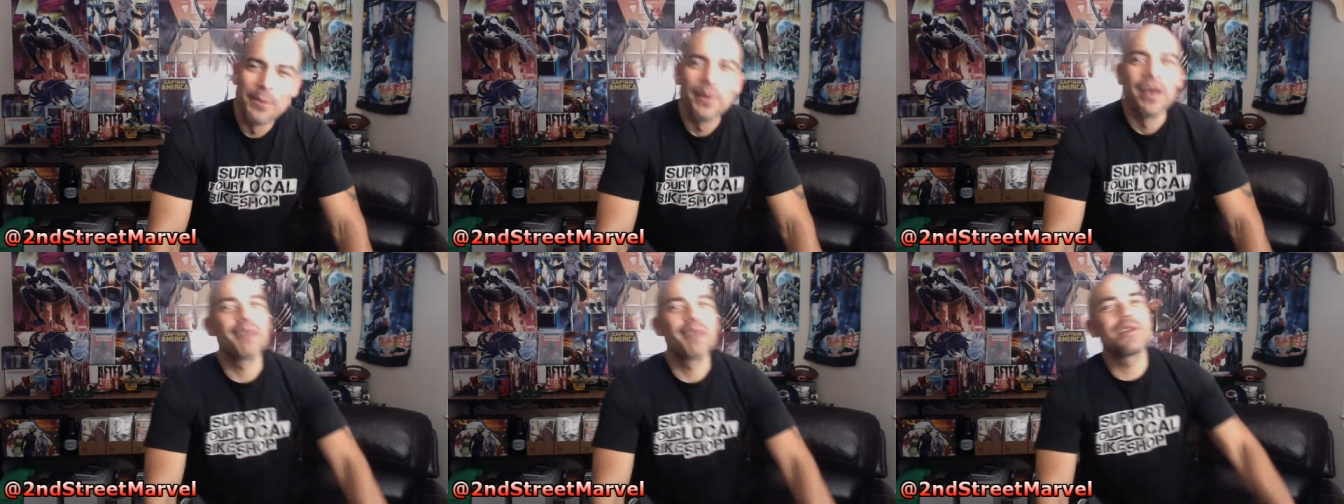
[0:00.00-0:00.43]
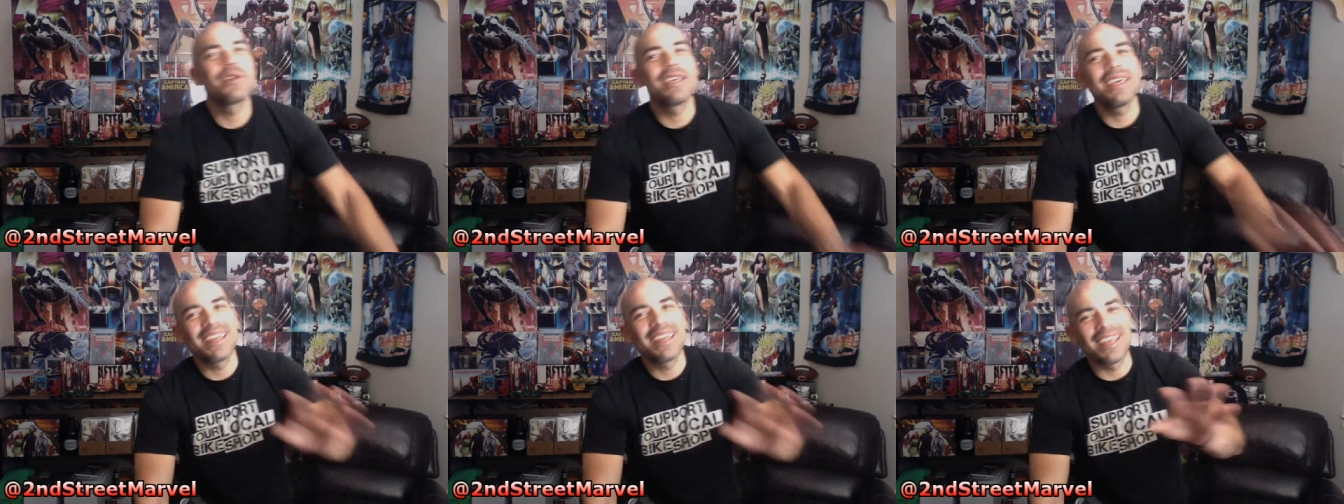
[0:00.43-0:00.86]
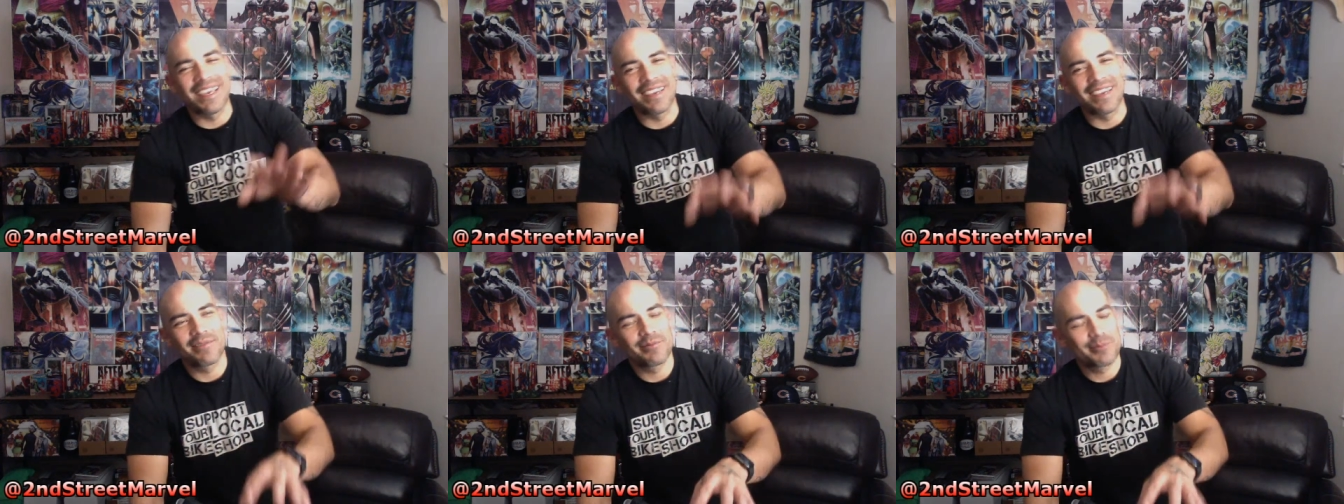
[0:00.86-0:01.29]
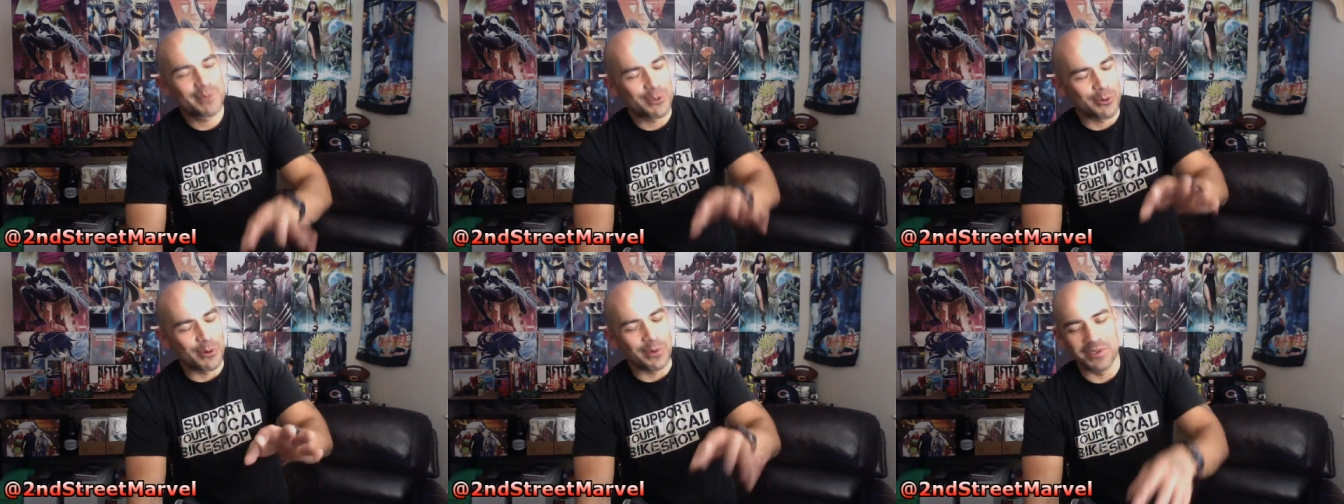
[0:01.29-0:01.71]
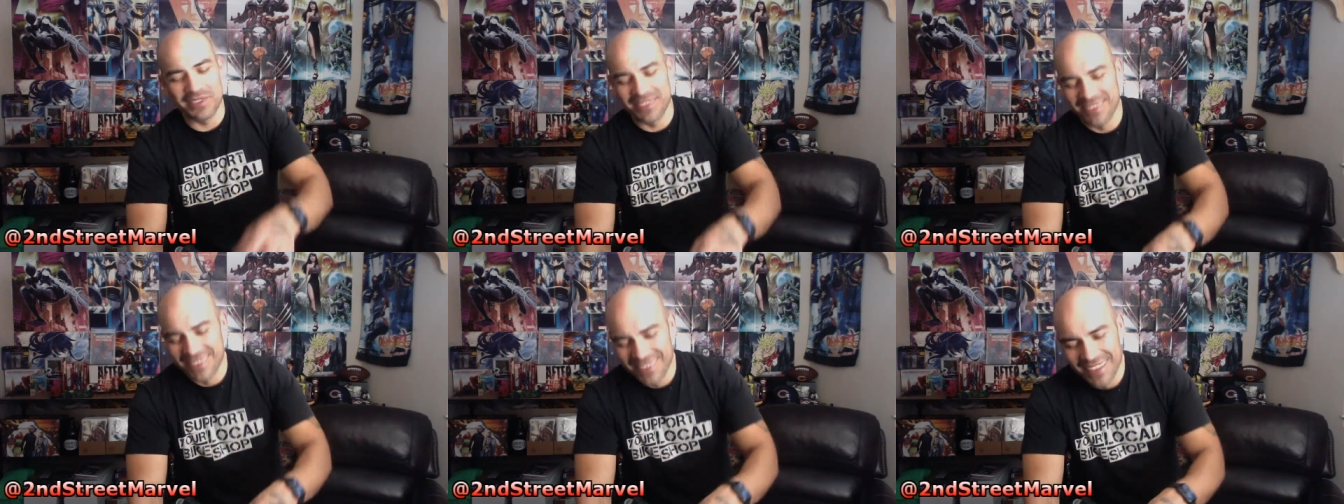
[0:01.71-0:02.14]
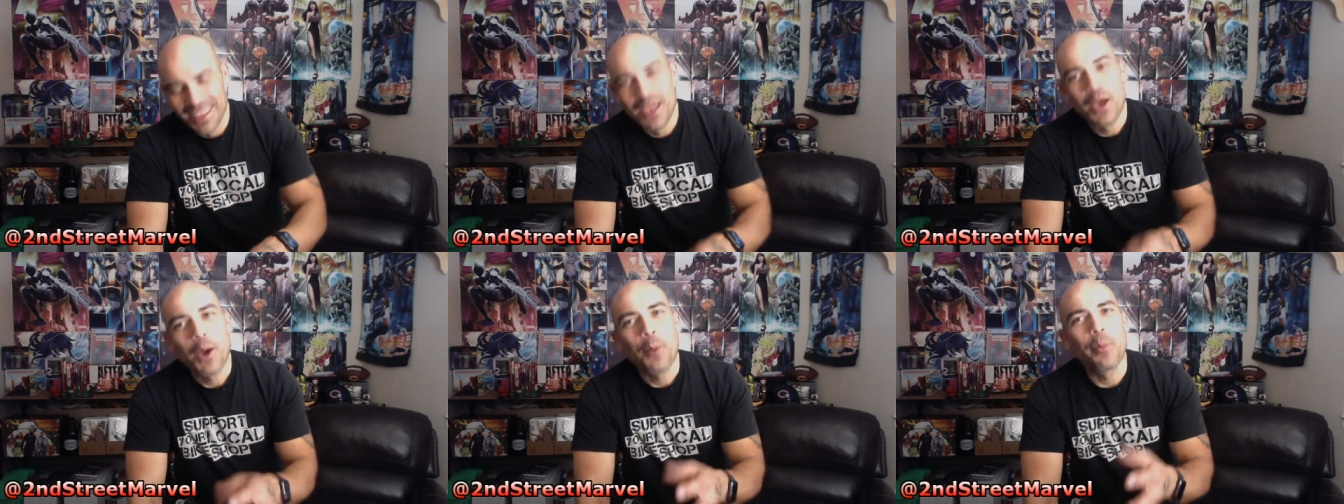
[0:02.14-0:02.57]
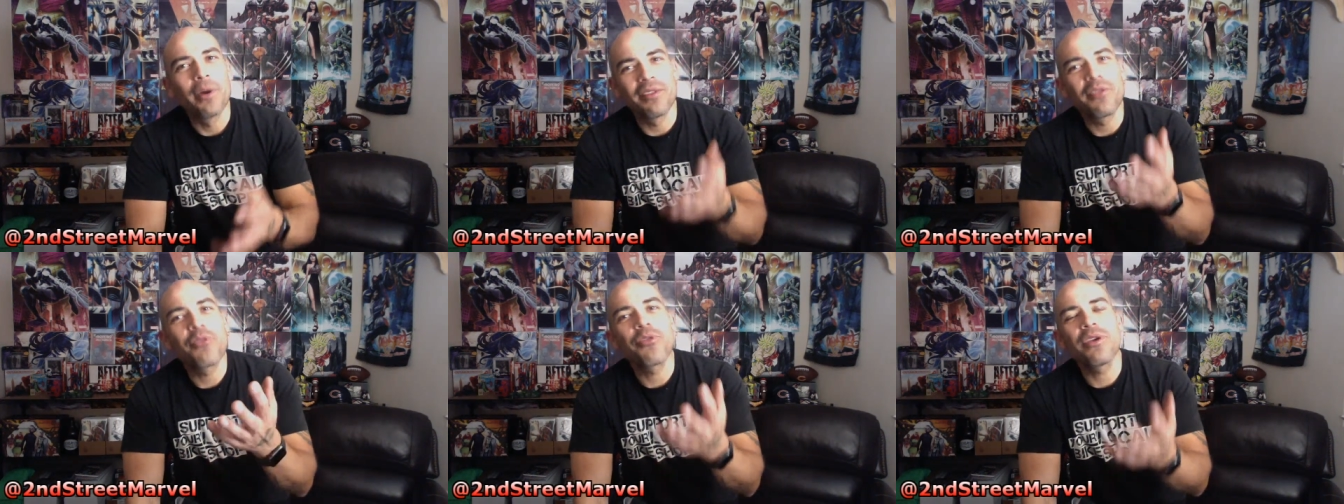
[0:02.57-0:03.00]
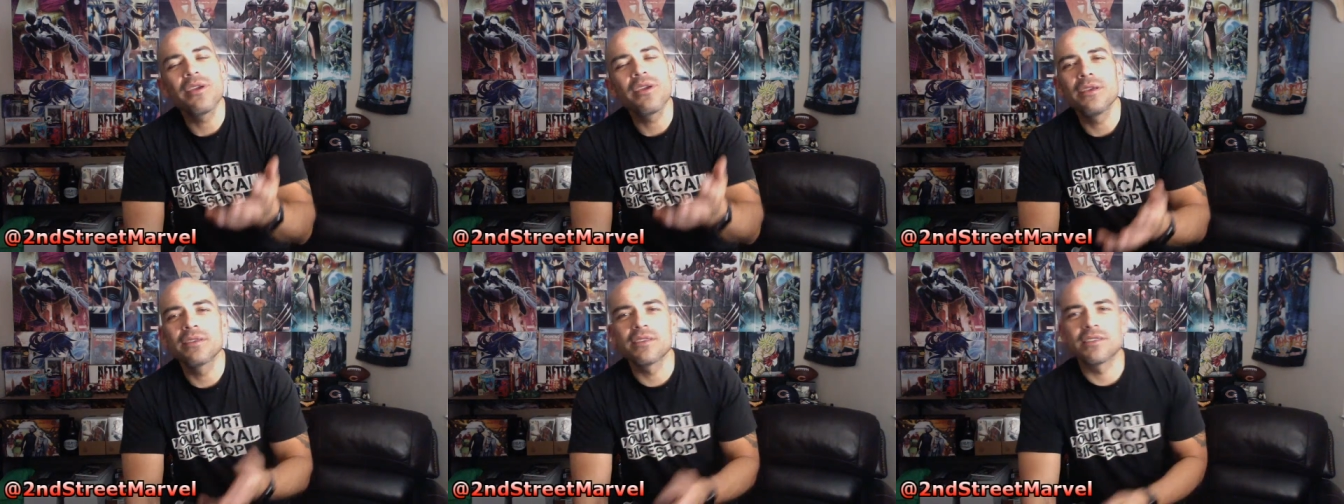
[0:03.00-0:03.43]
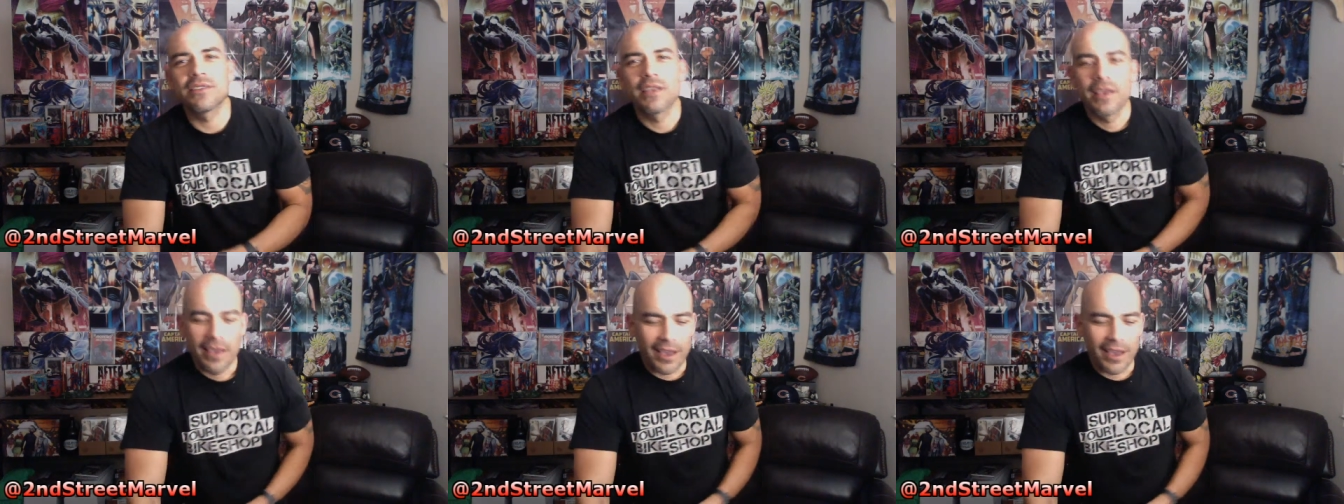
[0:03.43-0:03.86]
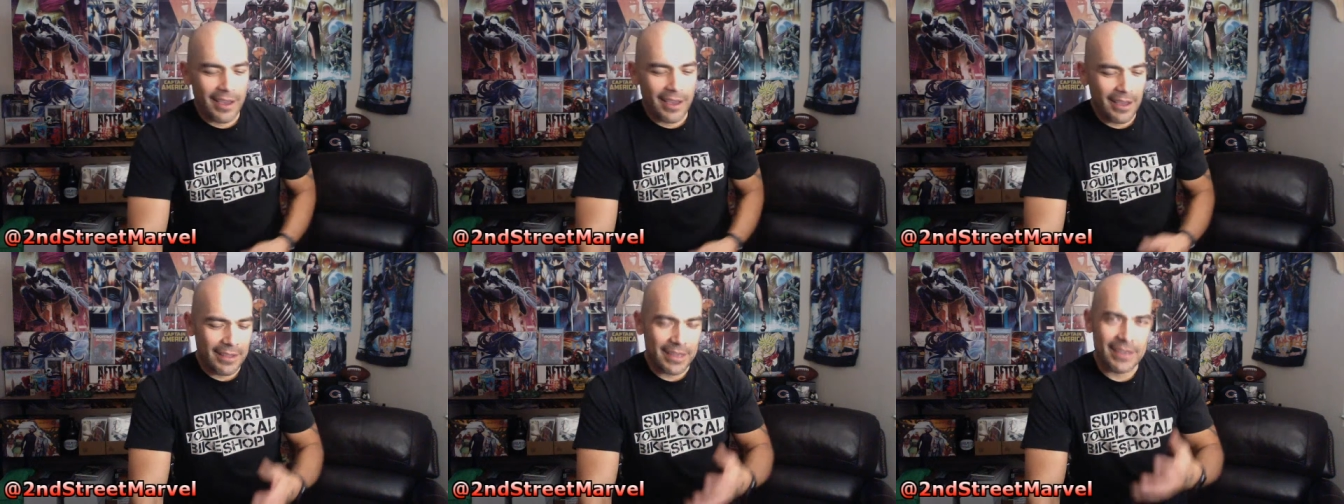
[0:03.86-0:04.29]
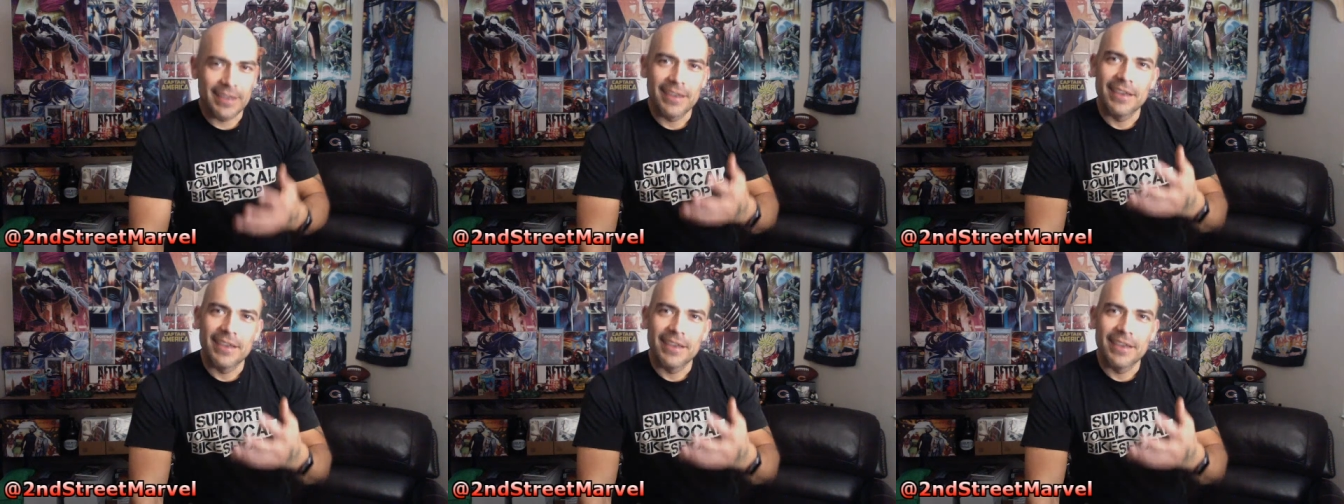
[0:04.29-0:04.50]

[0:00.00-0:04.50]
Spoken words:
I'm kidding, sort of. But the thing is, like,